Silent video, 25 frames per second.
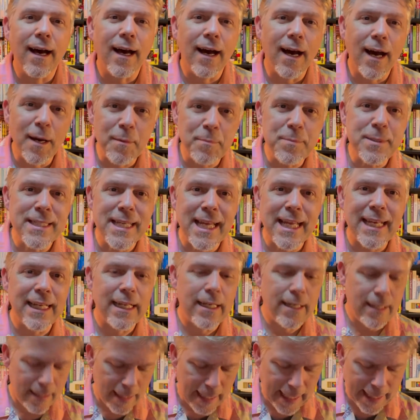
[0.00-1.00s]

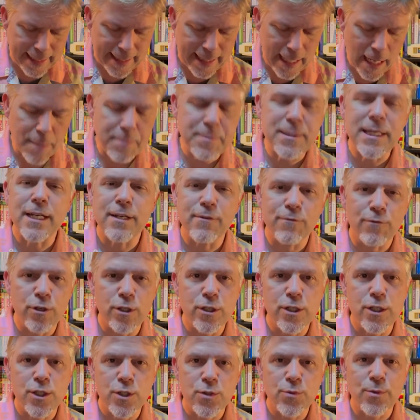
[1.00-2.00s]
updated
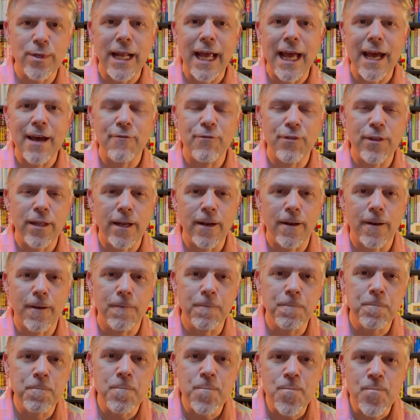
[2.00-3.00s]
versions would have
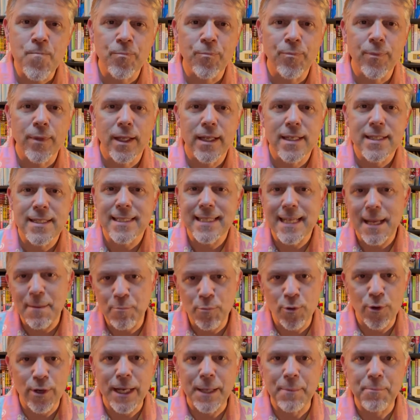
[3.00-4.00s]
their
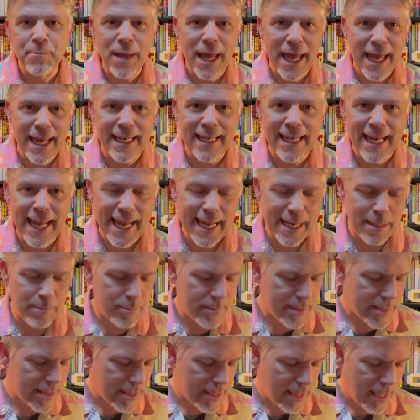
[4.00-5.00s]
separate pen
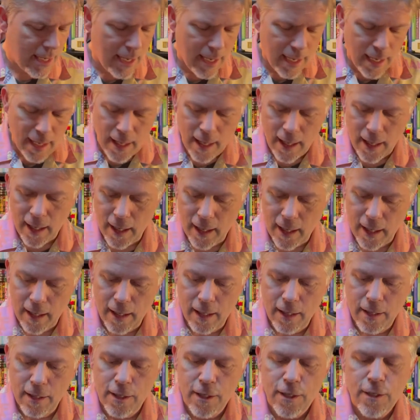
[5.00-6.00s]
names.
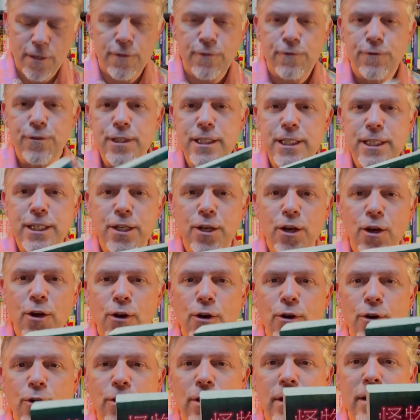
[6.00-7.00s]

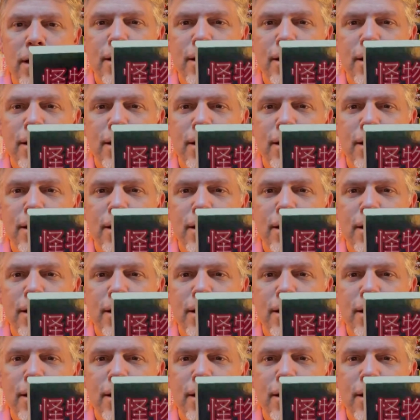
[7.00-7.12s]
FUJIKO